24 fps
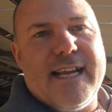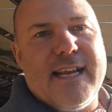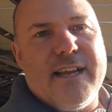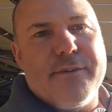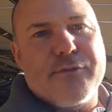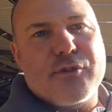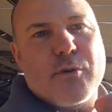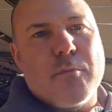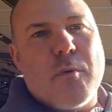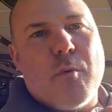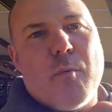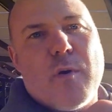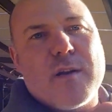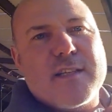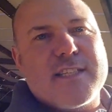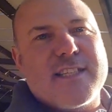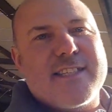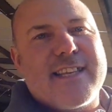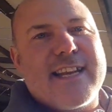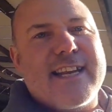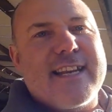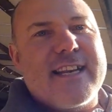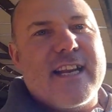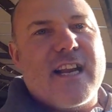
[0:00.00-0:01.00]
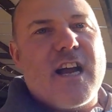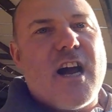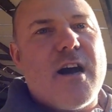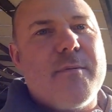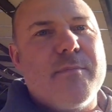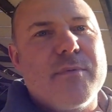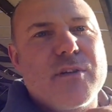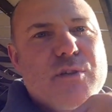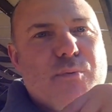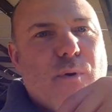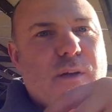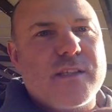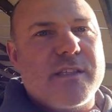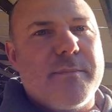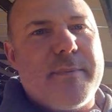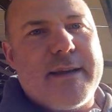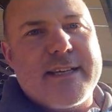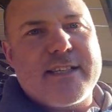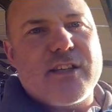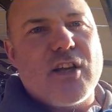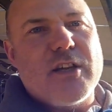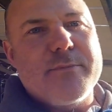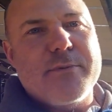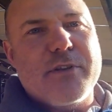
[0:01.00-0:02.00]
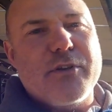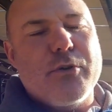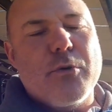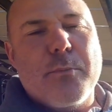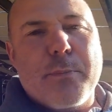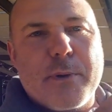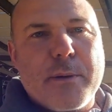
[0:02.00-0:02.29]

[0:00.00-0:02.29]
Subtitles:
If someone wants to stick in the comments what's the best time to do it.